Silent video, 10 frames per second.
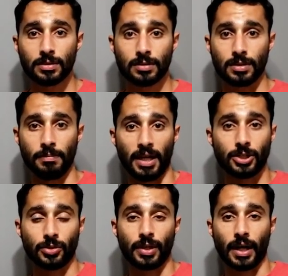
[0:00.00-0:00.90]
to make
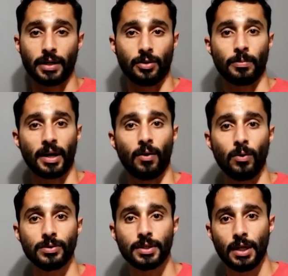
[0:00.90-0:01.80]
sure that I know my
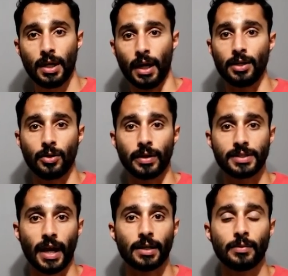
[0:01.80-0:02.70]
holds and know
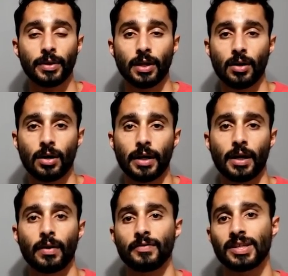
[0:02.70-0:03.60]
exactly where they are, and I
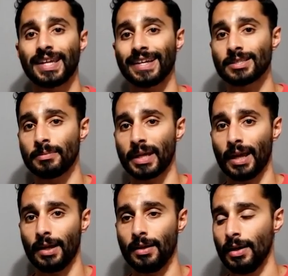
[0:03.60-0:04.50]
don't have to
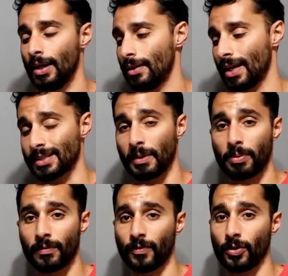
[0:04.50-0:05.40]
guesstimate. That's my
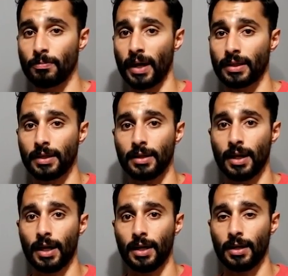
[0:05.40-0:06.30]
preferred method,
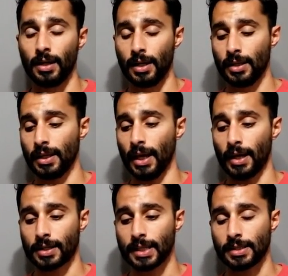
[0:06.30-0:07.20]
and the
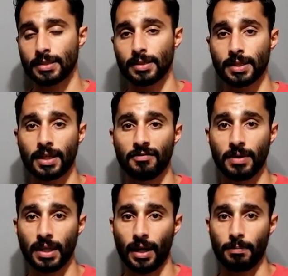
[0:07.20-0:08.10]
NXS doesn't give
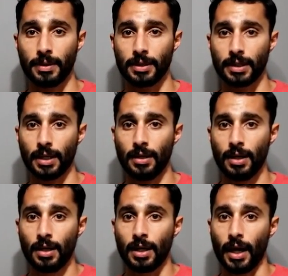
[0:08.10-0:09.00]
me that ability.
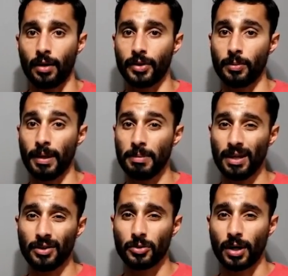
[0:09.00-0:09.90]
Now there may be
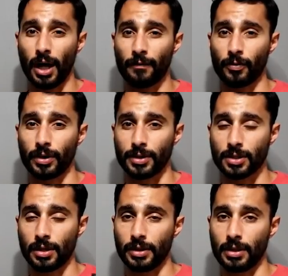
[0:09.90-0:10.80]
other offerings
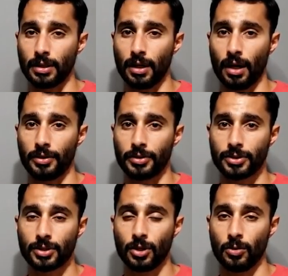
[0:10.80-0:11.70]
on the on the
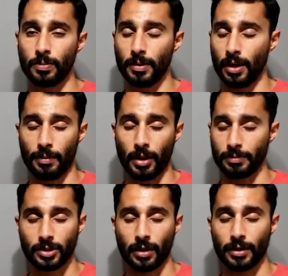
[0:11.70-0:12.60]
scope. Um, I'm
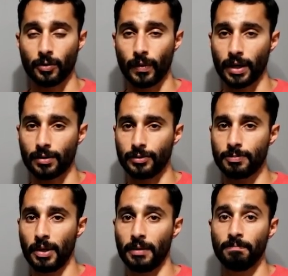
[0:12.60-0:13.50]
sorry, on the reticles,
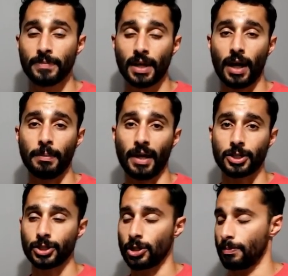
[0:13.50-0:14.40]
but I'm not
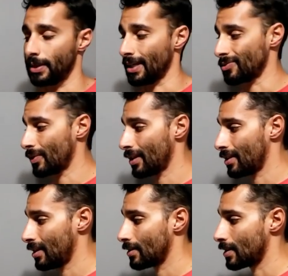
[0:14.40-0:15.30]
sure. But that's the
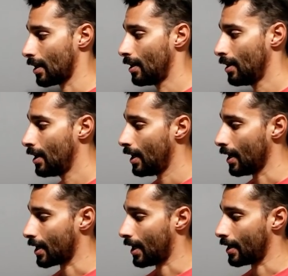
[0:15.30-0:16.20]
things that
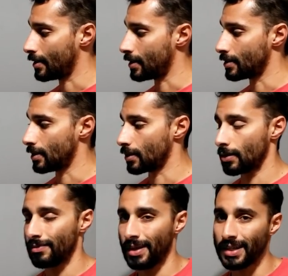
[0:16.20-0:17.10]
it kind of doesn't
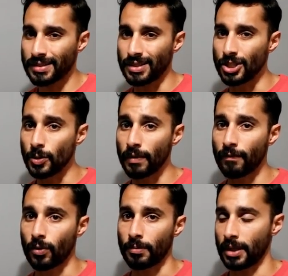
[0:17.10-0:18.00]
it doesn't do it
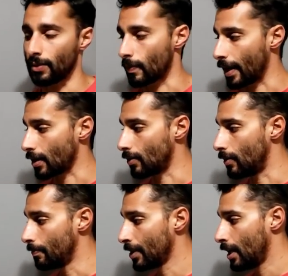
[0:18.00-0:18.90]
for me. The
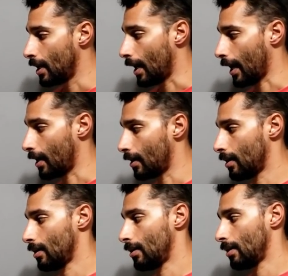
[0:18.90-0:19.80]
reticle, and
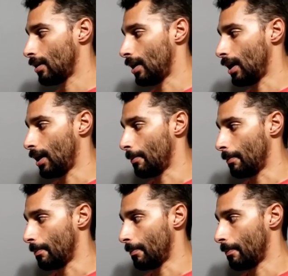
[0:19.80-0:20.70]
um,
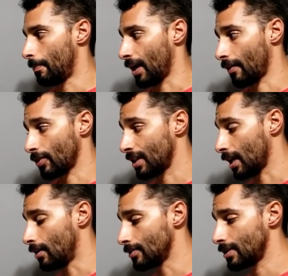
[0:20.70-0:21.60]
but everything
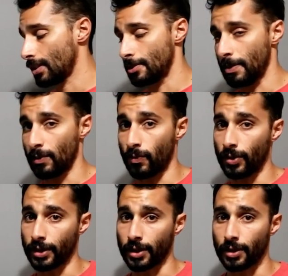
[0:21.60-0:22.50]
else has been
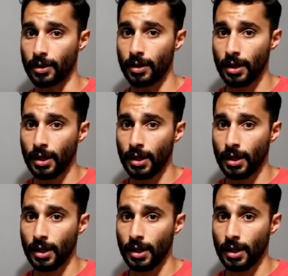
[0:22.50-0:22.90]
really good.